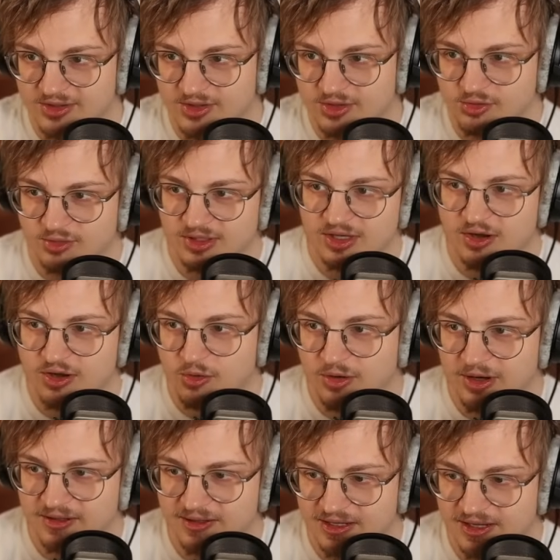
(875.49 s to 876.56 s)
so it's really
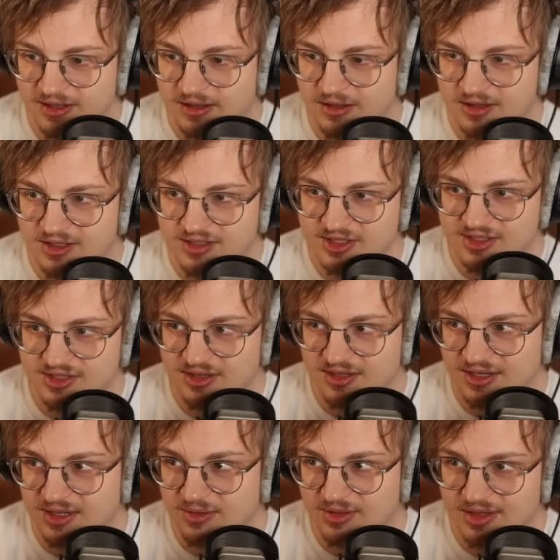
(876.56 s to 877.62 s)
annoying to kill
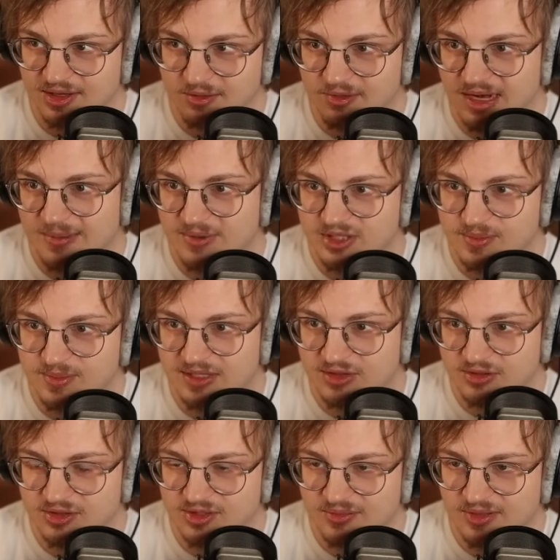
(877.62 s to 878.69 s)
consistently with like a rapid spin
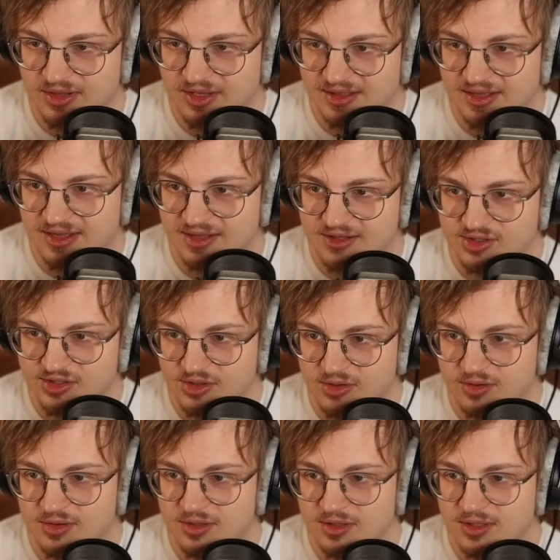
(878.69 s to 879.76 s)
or something like that,
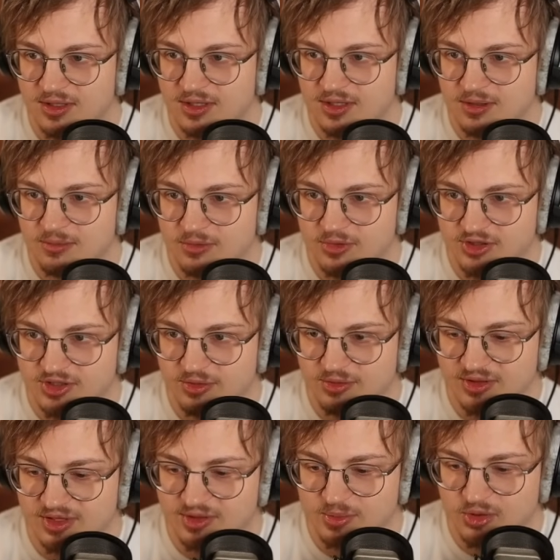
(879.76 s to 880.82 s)
so we're just doing
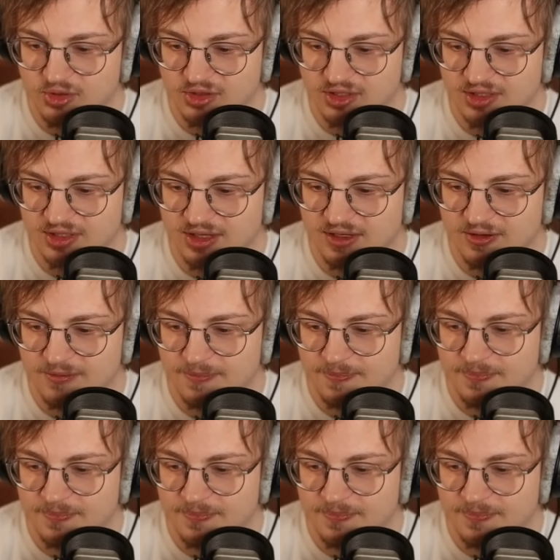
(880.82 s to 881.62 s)
this bullshit now.